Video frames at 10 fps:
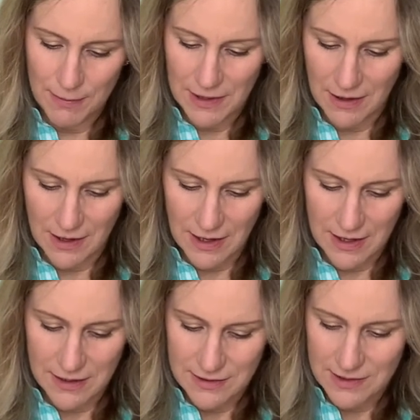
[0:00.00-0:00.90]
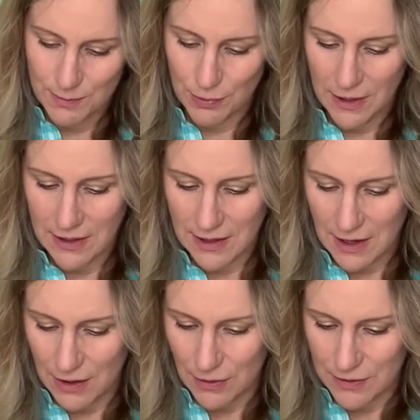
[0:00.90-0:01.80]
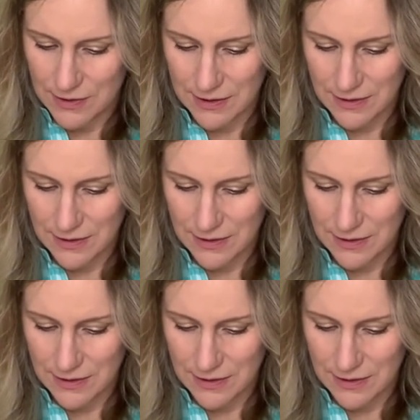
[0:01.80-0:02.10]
it on, spread it out.